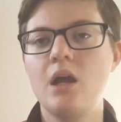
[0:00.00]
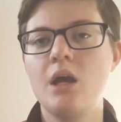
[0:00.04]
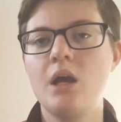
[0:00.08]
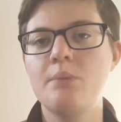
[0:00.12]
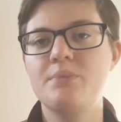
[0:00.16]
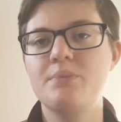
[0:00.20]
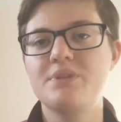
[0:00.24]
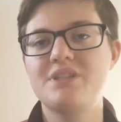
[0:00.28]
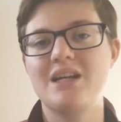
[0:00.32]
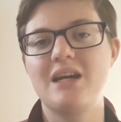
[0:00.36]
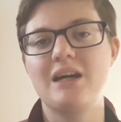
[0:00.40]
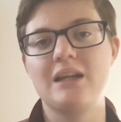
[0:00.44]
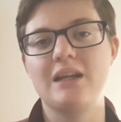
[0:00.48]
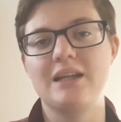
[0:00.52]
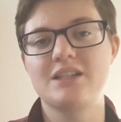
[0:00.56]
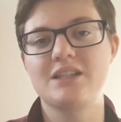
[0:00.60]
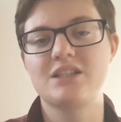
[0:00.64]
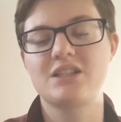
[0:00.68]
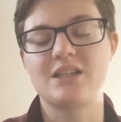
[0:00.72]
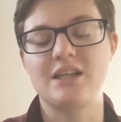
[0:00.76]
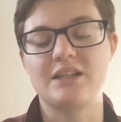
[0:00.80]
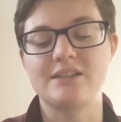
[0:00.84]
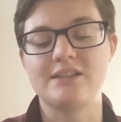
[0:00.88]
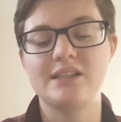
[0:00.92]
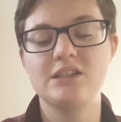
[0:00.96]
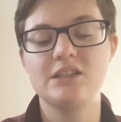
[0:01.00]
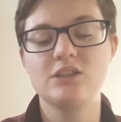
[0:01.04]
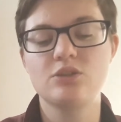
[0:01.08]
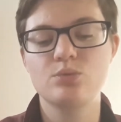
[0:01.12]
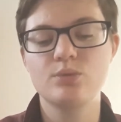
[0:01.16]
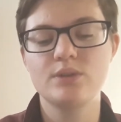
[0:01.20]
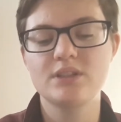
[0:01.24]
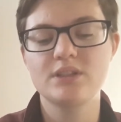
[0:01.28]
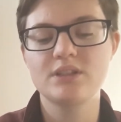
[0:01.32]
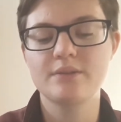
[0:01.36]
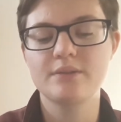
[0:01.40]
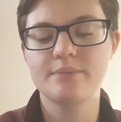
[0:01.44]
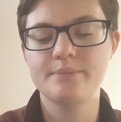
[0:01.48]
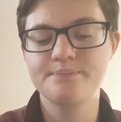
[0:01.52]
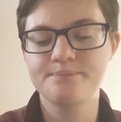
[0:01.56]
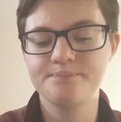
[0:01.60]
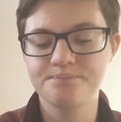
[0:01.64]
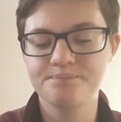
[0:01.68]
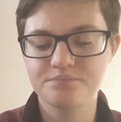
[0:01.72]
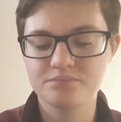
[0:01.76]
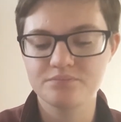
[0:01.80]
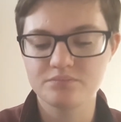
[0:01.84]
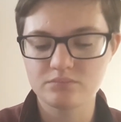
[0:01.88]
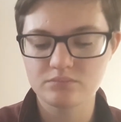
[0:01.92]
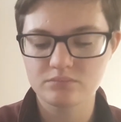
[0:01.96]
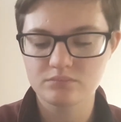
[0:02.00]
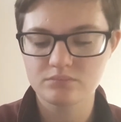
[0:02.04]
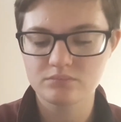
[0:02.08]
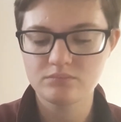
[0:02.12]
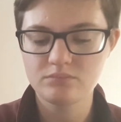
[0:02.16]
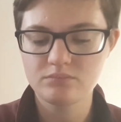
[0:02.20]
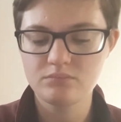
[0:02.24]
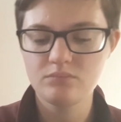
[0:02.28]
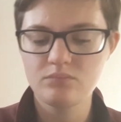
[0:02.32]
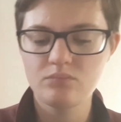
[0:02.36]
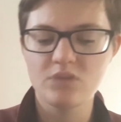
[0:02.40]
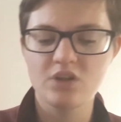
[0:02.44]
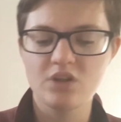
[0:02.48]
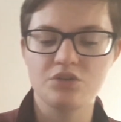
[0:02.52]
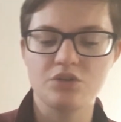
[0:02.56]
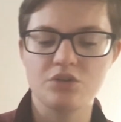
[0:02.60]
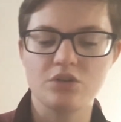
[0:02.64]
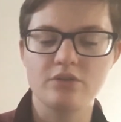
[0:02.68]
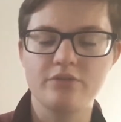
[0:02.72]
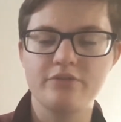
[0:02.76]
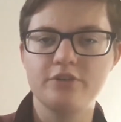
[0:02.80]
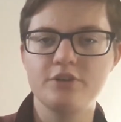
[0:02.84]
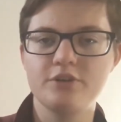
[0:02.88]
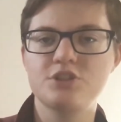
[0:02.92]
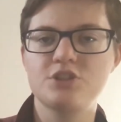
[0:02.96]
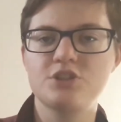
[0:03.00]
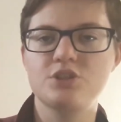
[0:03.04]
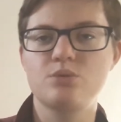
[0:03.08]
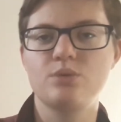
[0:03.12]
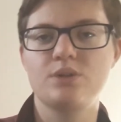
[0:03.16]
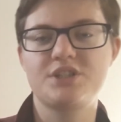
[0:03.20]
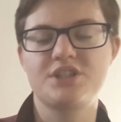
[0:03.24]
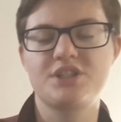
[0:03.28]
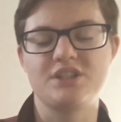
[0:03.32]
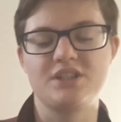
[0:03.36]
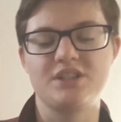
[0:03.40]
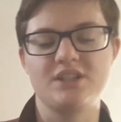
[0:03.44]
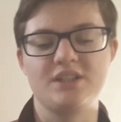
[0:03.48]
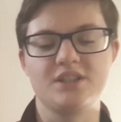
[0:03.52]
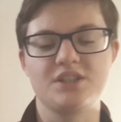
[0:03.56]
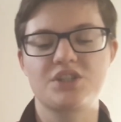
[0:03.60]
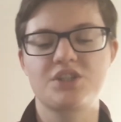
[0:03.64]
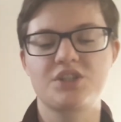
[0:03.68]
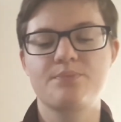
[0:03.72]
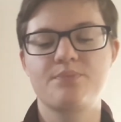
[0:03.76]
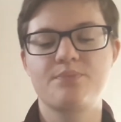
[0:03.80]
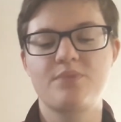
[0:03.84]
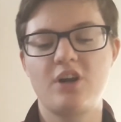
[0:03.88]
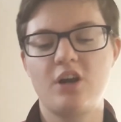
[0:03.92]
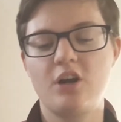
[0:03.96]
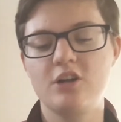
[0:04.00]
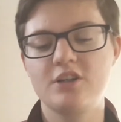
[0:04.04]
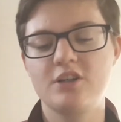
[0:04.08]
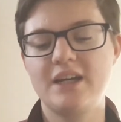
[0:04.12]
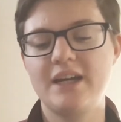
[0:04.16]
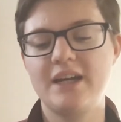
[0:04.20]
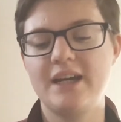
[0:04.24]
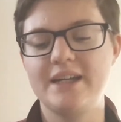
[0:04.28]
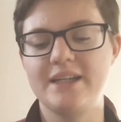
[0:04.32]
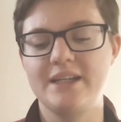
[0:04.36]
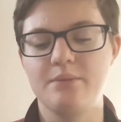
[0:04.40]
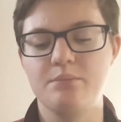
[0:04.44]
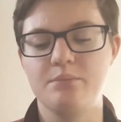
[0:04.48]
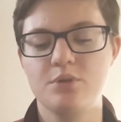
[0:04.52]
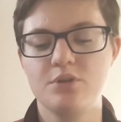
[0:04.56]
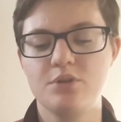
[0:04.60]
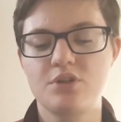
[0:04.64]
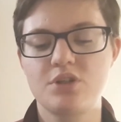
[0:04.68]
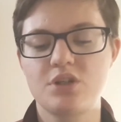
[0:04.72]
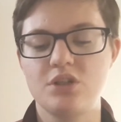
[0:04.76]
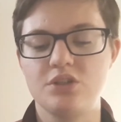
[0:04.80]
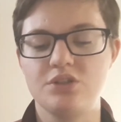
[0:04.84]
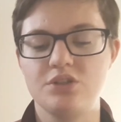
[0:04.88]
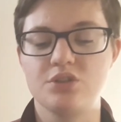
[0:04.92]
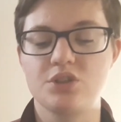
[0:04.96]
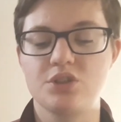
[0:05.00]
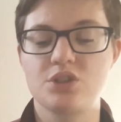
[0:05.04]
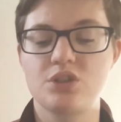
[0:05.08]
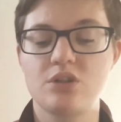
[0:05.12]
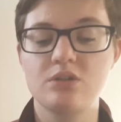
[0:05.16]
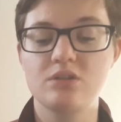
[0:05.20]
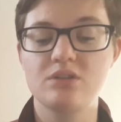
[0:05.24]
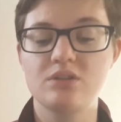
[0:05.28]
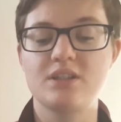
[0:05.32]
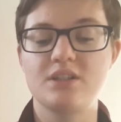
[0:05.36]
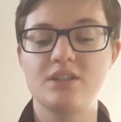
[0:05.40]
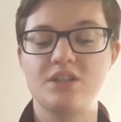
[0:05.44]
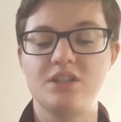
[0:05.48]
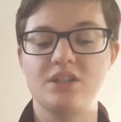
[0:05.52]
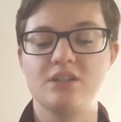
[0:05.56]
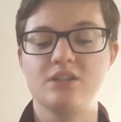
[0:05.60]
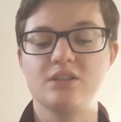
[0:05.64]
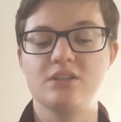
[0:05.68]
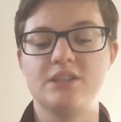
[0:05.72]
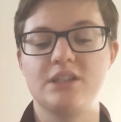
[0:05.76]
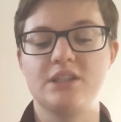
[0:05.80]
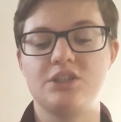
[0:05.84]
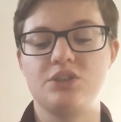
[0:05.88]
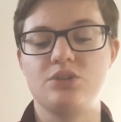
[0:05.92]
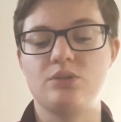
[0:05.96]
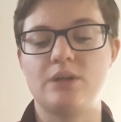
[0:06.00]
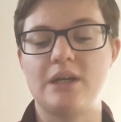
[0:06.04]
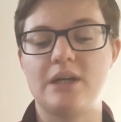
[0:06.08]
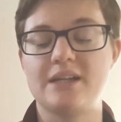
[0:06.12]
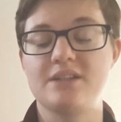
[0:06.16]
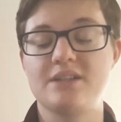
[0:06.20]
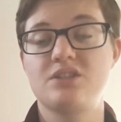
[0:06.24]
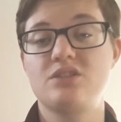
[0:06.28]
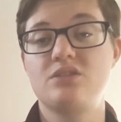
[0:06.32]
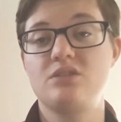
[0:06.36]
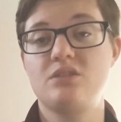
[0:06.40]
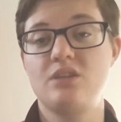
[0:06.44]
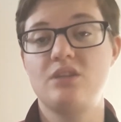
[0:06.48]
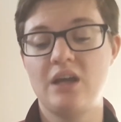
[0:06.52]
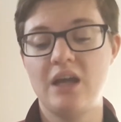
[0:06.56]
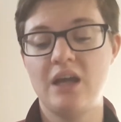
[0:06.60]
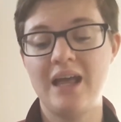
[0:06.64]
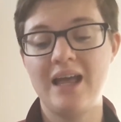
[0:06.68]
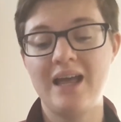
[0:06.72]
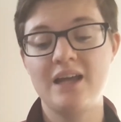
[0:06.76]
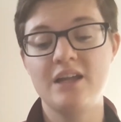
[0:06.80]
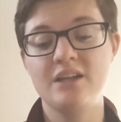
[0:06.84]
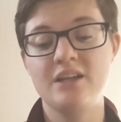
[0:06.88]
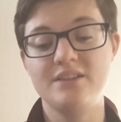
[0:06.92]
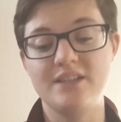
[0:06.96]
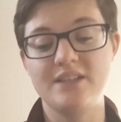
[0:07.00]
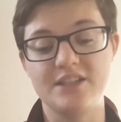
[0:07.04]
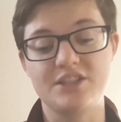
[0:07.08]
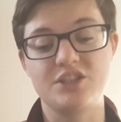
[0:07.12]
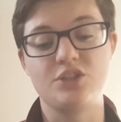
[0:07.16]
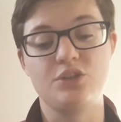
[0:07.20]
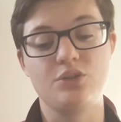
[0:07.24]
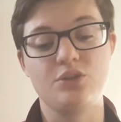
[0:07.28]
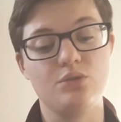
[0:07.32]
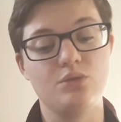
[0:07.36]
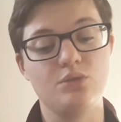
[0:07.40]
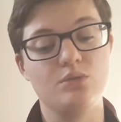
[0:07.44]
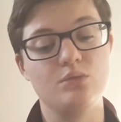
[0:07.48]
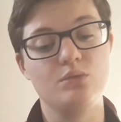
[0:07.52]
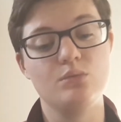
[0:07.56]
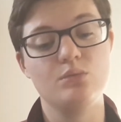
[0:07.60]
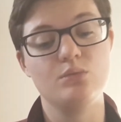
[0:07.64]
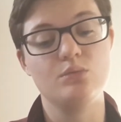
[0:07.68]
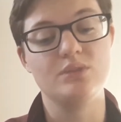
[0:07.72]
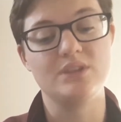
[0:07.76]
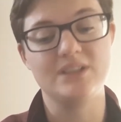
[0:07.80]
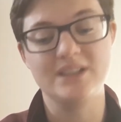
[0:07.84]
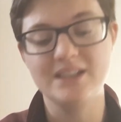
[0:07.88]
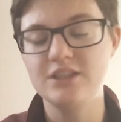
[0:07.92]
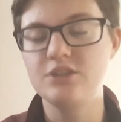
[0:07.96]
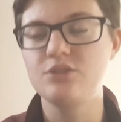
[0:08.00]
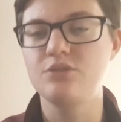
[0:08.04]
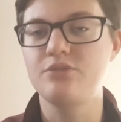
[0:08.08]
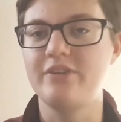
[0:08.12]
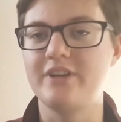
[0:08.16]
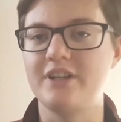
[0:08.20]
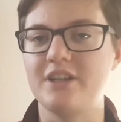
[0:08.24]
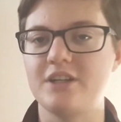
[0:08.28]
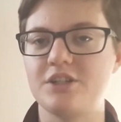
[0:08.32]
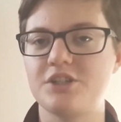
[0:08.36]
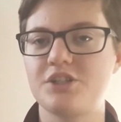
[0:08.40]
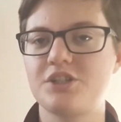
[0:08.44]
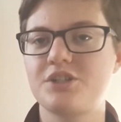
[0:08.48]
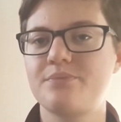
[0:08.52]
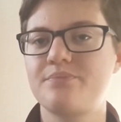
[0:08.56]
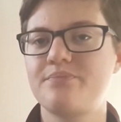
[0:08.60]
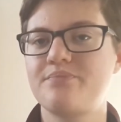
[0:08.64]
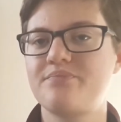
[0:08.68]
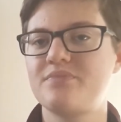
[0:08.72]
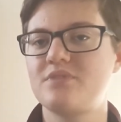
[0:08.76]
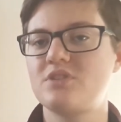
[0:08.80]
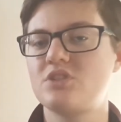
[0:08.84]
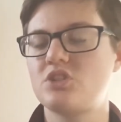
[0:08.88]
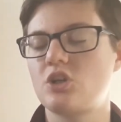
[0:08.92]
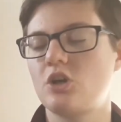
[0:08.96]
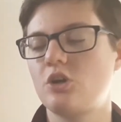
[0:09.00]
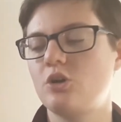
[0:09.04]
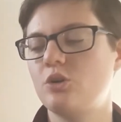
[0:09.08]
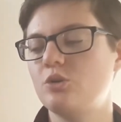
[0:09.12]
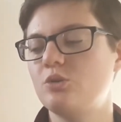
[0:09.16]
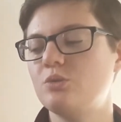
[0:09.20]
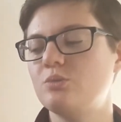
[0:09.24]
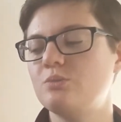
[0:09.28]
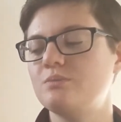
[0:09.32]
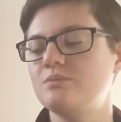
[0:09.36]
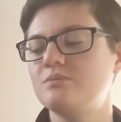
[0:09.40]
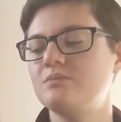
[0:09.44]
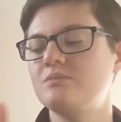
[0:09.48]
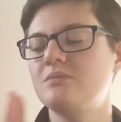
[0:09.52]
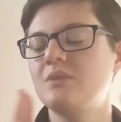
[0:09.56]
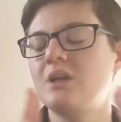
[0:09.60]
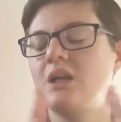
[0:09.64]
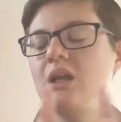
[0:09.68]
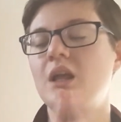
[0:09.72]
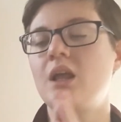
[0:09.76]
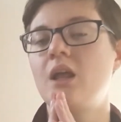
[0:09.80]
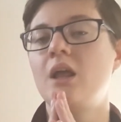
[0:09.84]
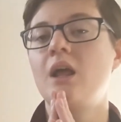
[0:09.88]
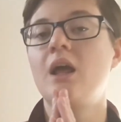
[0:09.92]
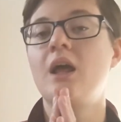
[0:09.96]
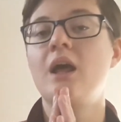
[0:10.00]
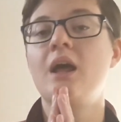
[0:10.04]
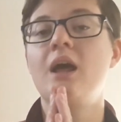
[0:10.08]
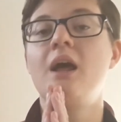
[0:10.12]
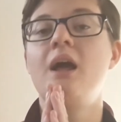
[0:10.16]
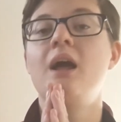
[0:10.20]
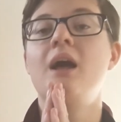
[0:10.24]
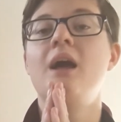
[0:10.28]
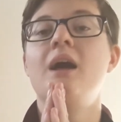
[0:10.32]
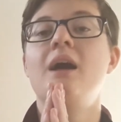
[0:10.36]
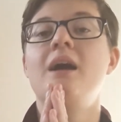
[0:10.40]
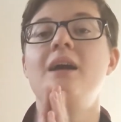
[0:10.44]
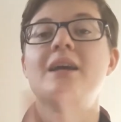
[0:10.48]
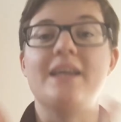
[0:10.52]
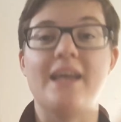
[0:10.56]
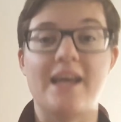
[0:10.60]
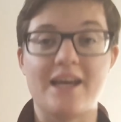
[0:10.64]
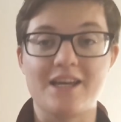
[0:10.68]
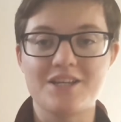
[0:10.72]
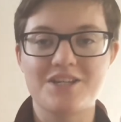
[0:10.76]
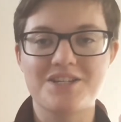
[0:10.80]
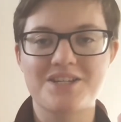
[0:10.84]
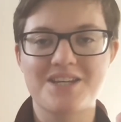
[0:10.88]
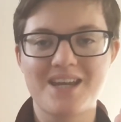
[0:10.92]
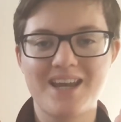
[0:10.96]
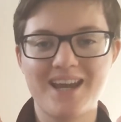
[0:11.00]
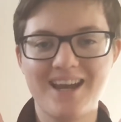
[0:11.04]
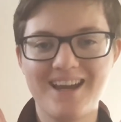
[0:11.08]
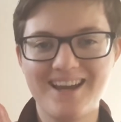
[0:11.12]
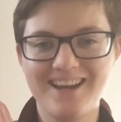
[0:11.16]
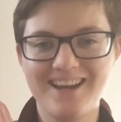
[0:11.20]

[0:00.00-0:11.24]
But yeah, let's get into it. So the first question is, are there any books you started this year that you had, that you need to finish? So, yes.